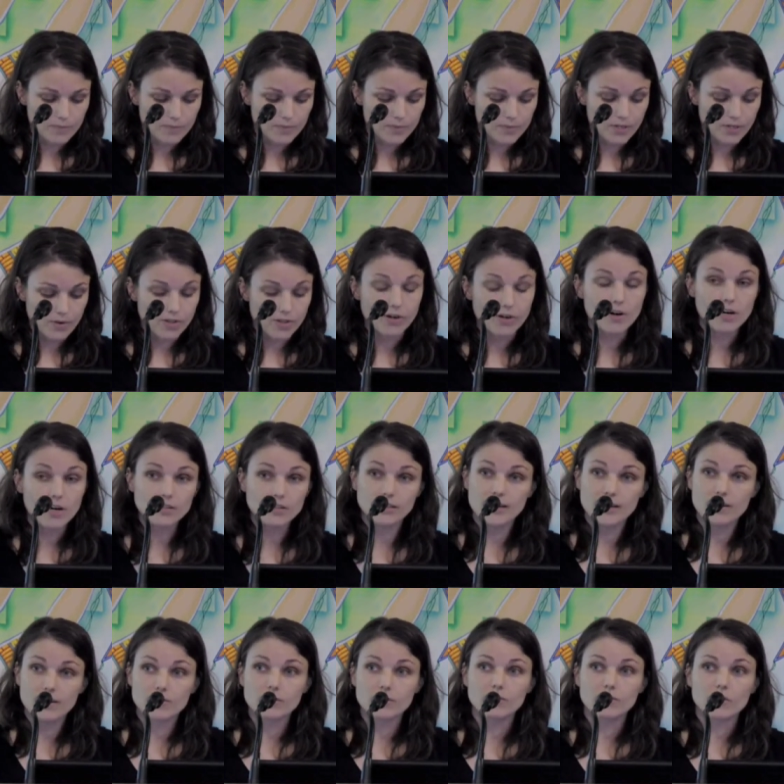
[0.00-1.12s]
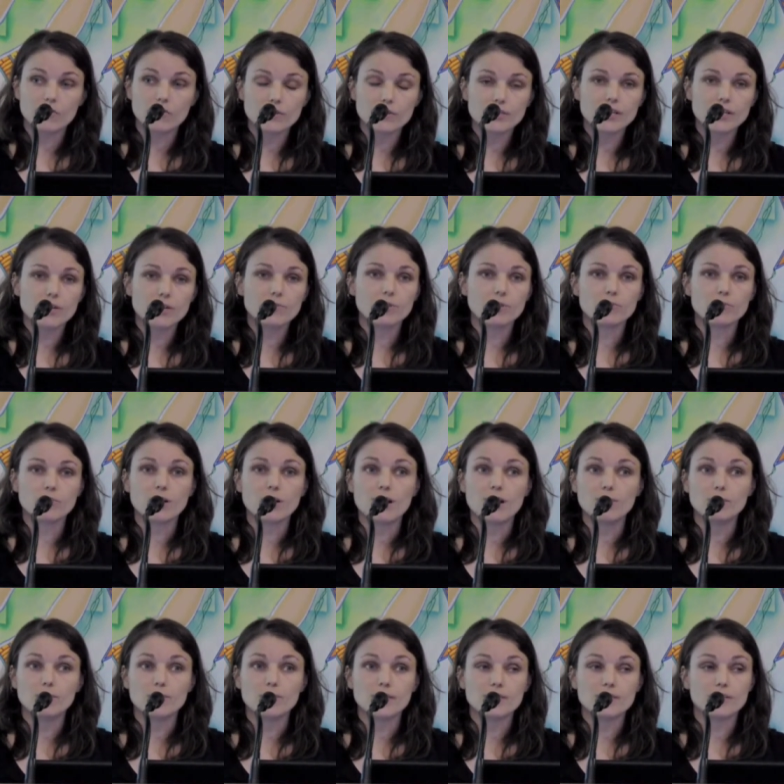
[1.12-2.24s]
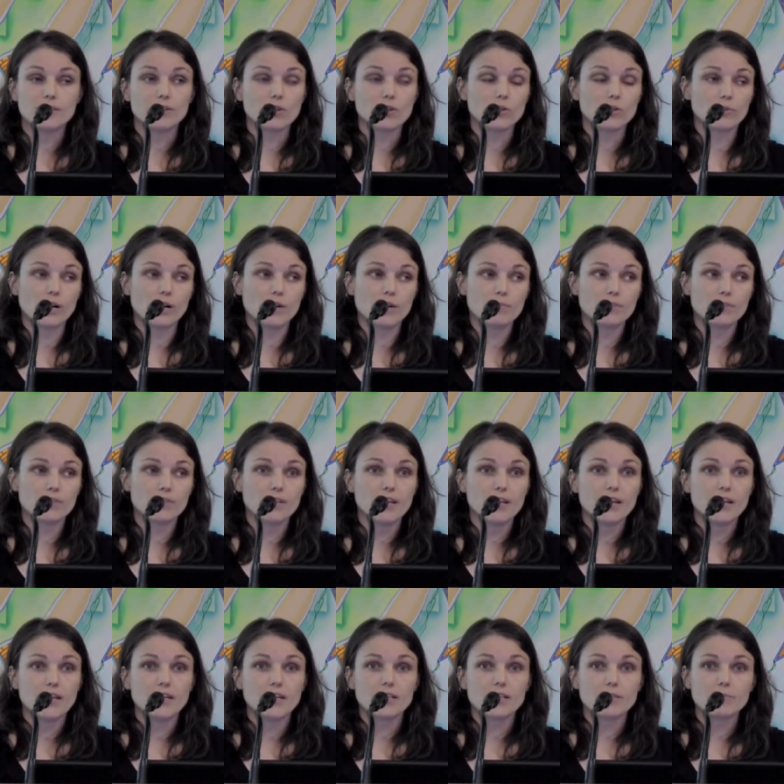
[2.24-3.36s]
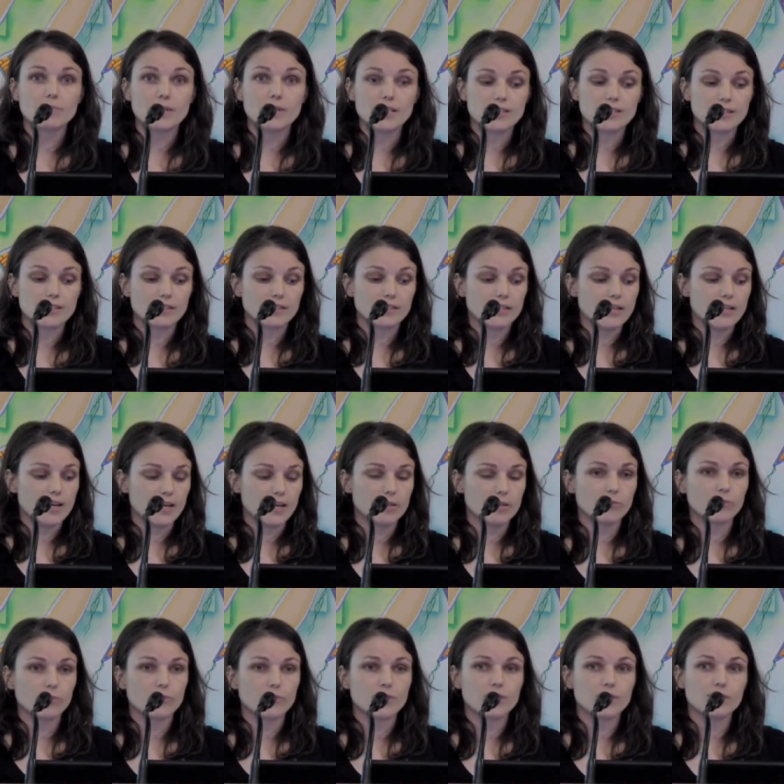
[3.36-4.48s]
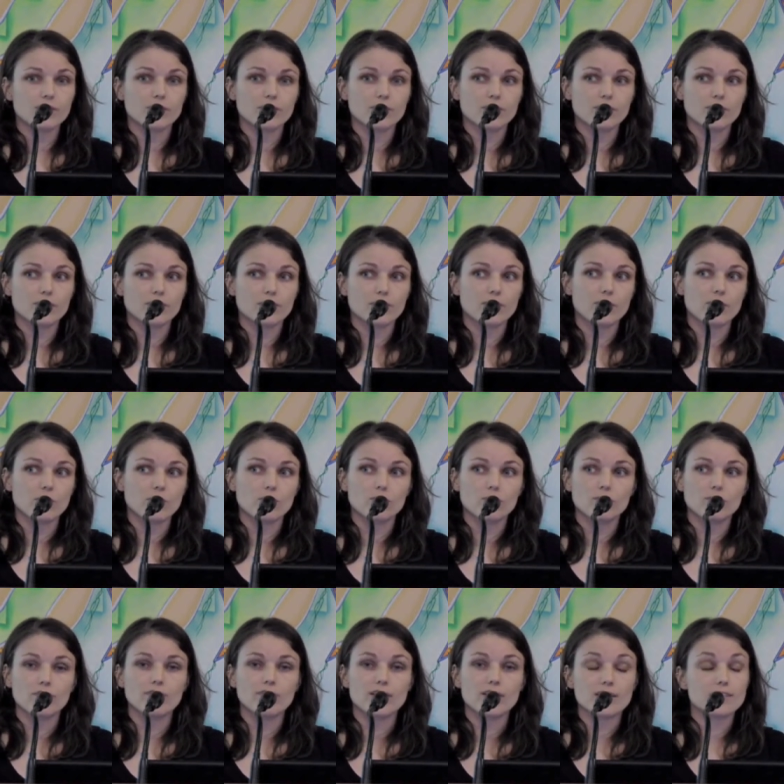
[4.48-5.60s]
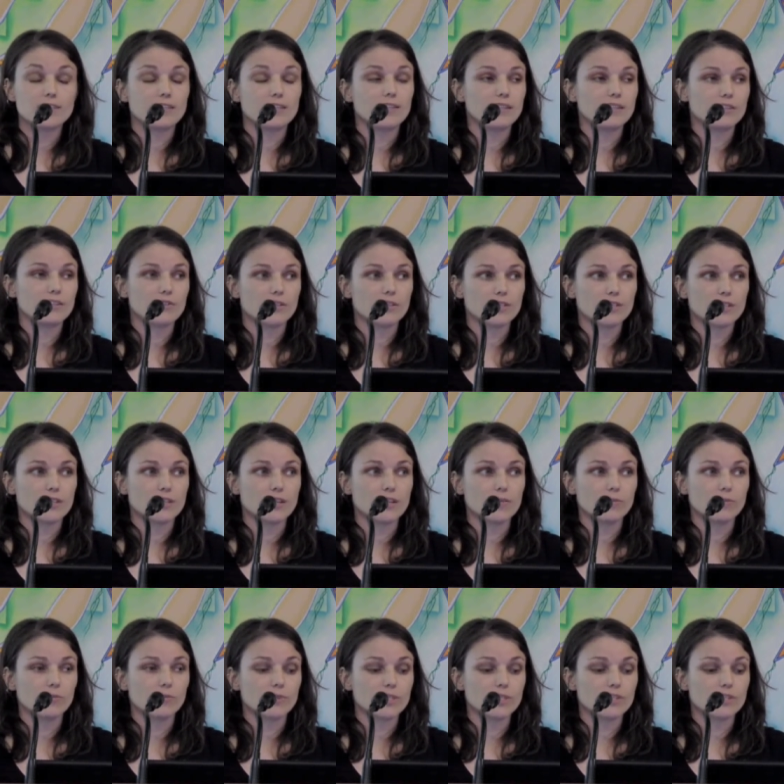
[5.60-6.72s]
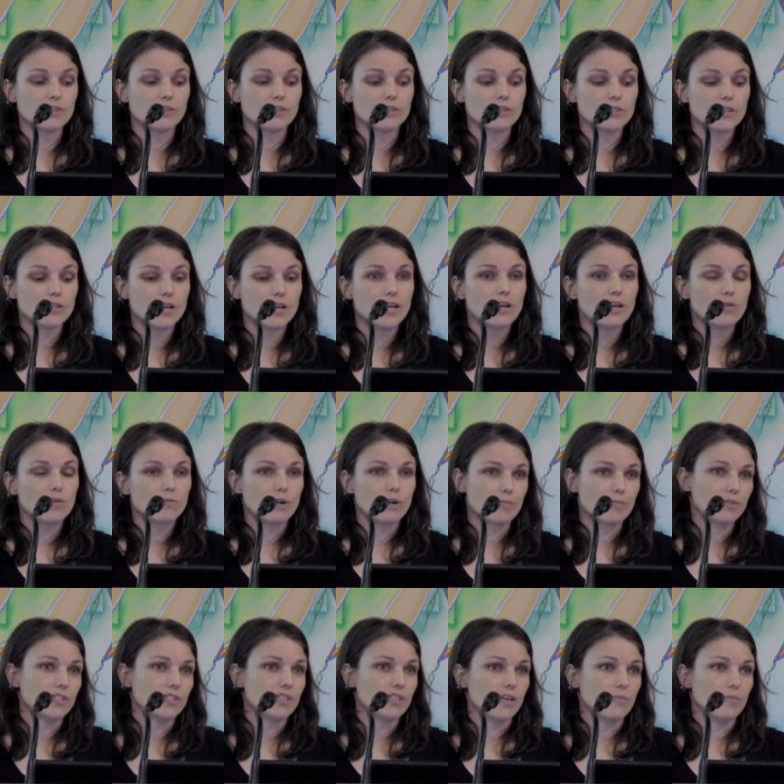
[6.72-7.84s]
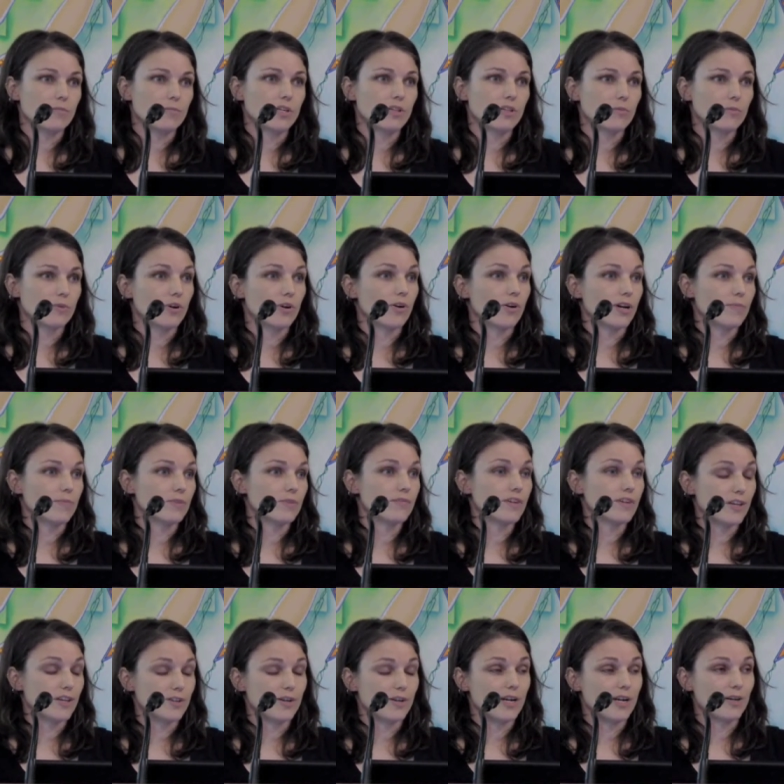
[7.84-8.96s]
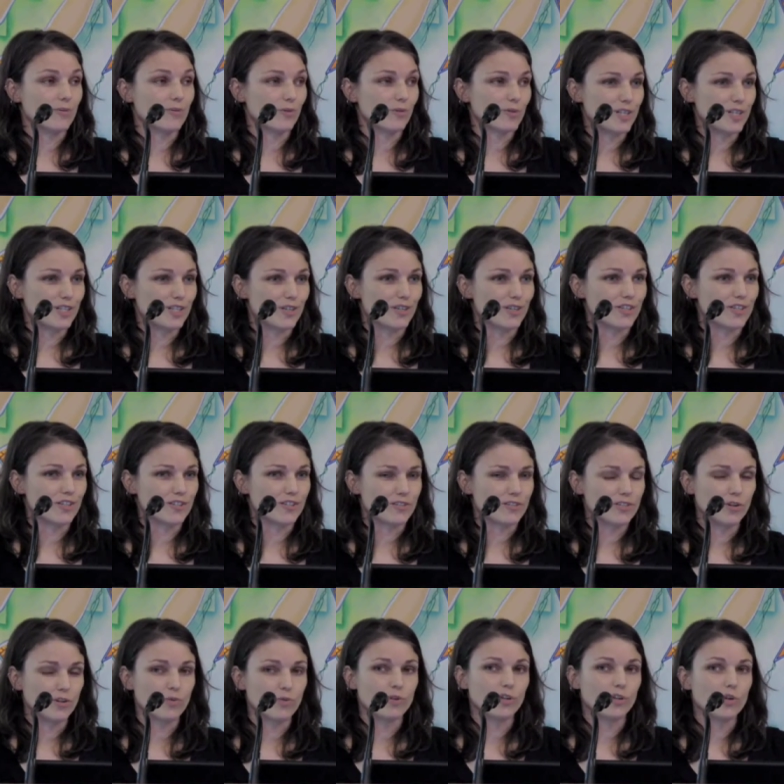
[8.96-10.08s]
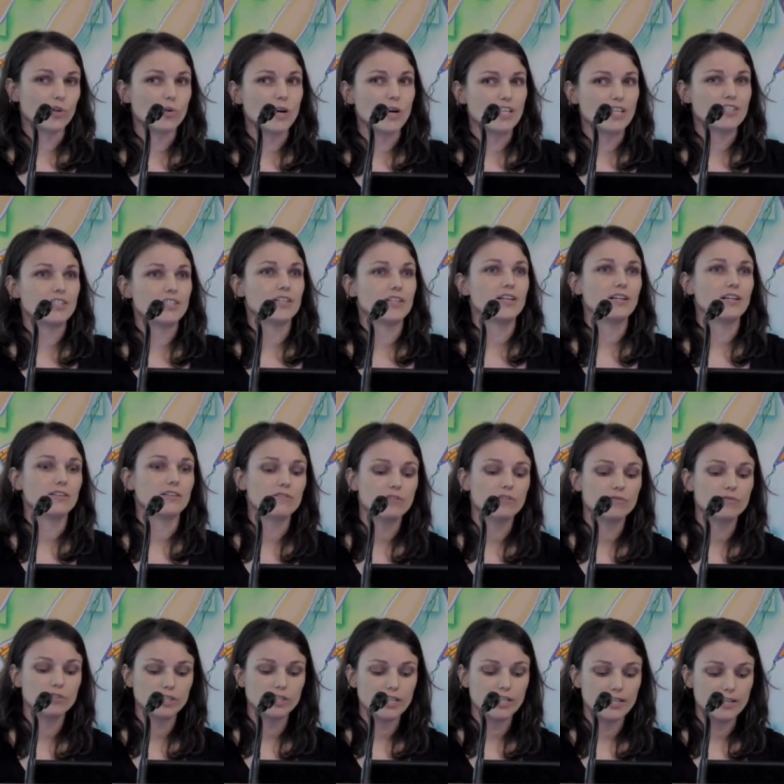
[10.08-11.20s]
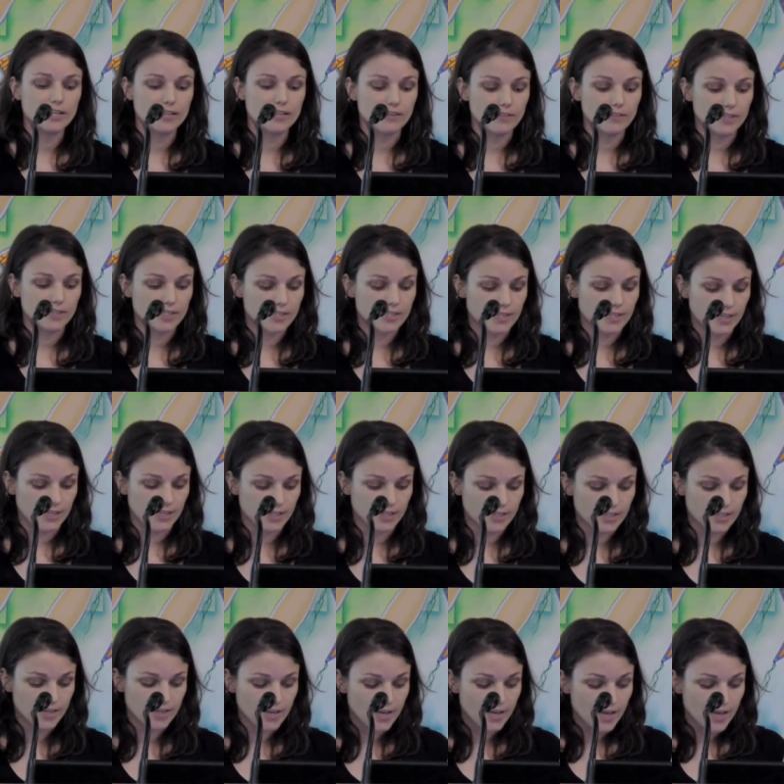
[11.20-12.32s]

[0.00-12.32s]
So there are layers of oversight, but the problem is they're corrupt. It's basically animal researchers and those with vested interest in animal research rubber stamping the programs of other animal researchers. There's no real questioning of the validity of these things.